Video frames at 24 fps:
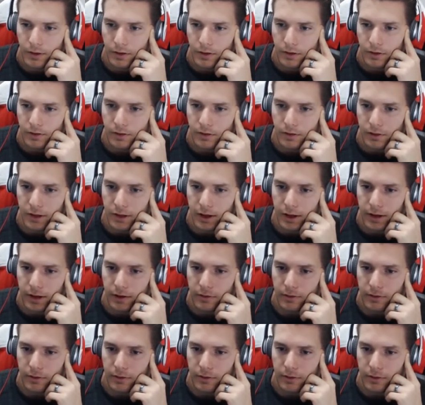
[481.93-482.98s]
So
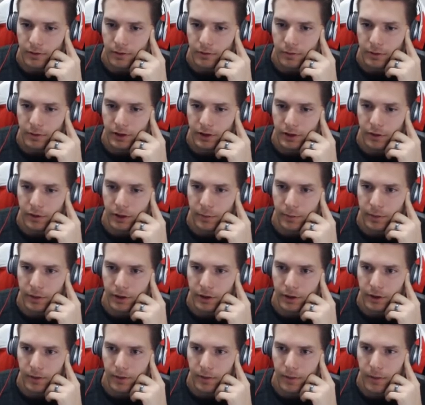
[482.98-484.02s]
now, we equip
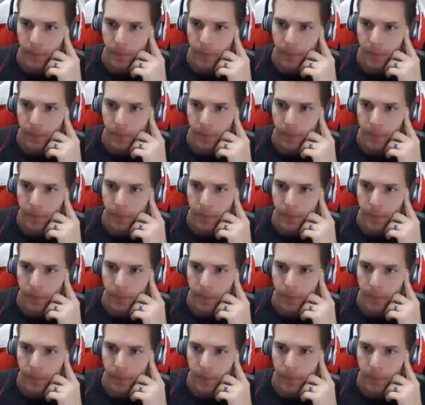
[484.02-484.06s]
here.